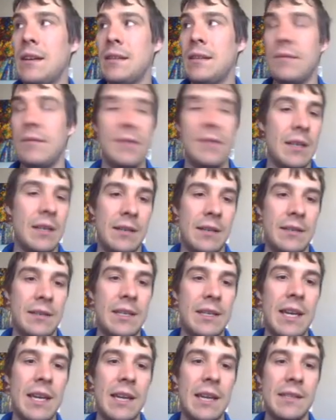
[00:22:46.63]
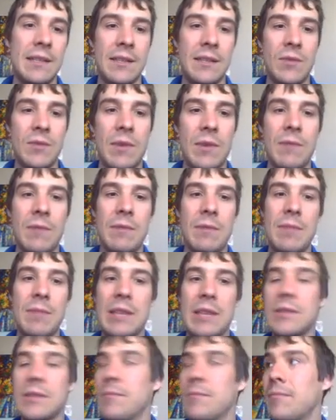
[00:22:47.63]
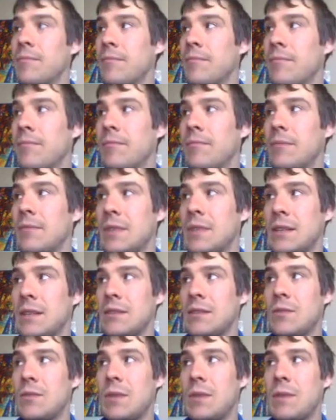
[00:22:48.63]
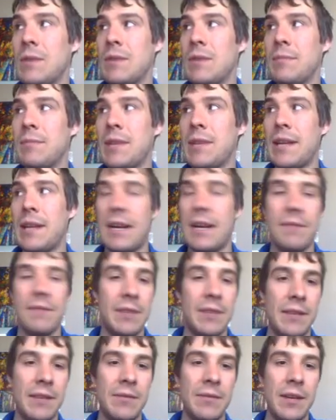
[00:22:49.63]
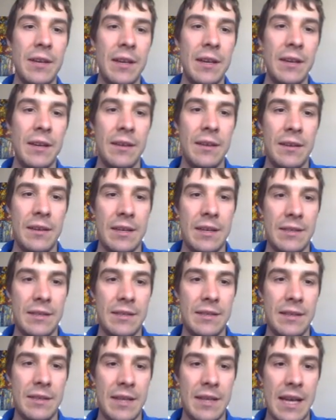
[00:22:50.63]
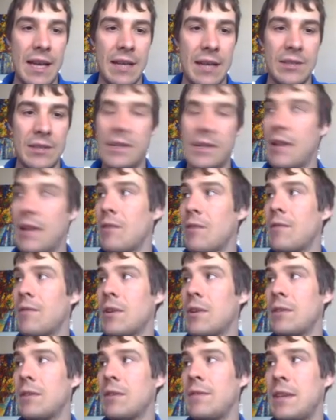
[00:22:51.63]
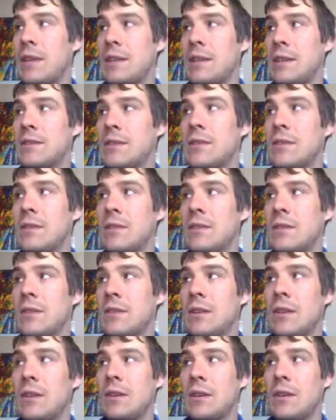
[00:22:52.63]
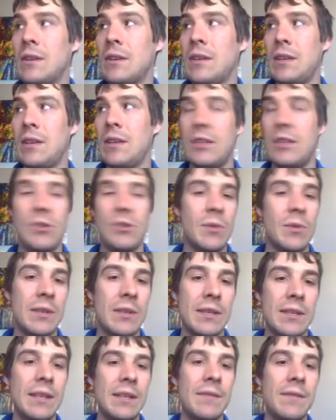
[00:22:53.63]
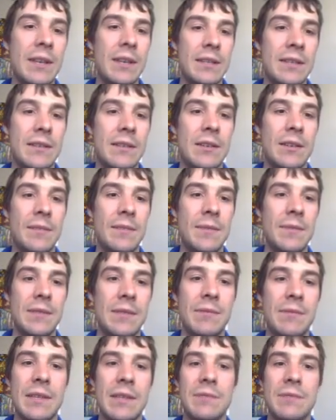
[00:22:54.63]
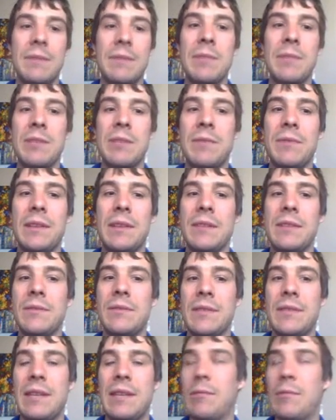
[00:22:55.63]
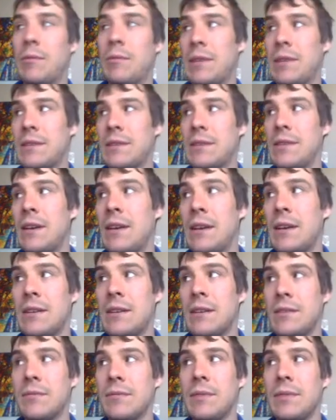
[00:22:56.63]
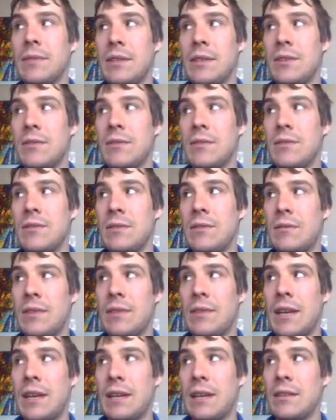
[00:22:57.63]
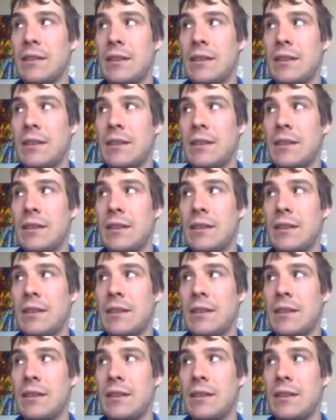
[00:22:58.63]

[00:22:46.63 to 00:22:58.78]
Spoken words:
decays in 21 minutes, 21-minute half-life. It's actually, out of all of these, the shortest lived isotope is the one that's right between the 2 stable ones. So it really shows you that